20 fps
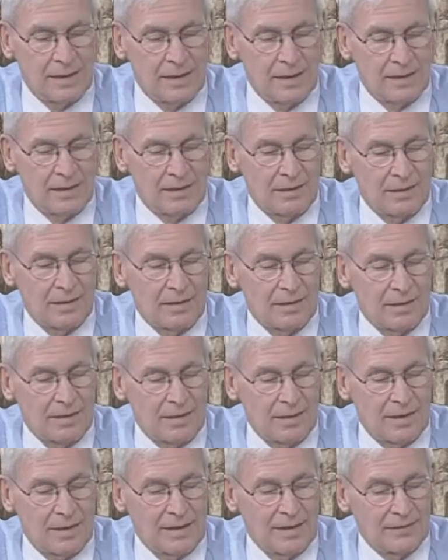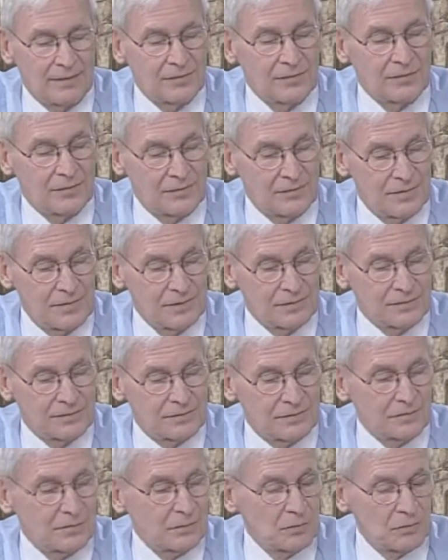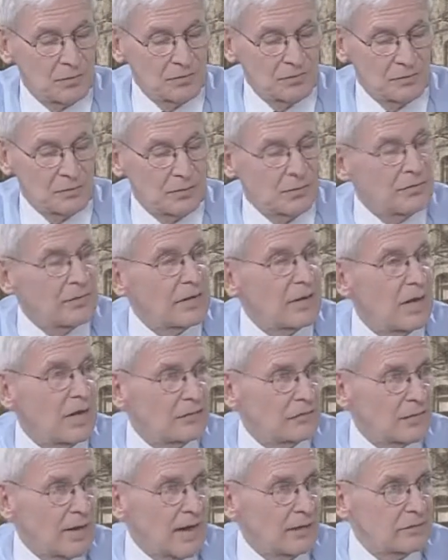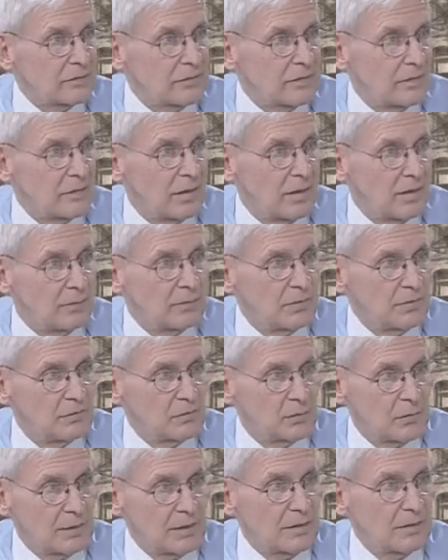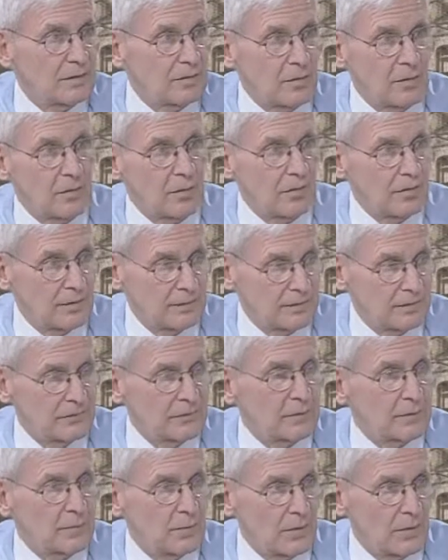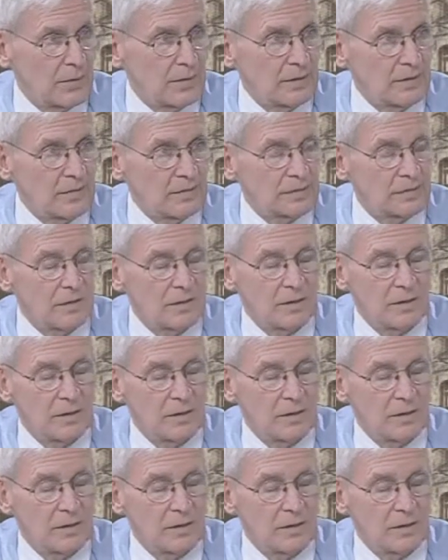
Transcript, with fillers: Uh, and this was sort of a contract between all the different parties.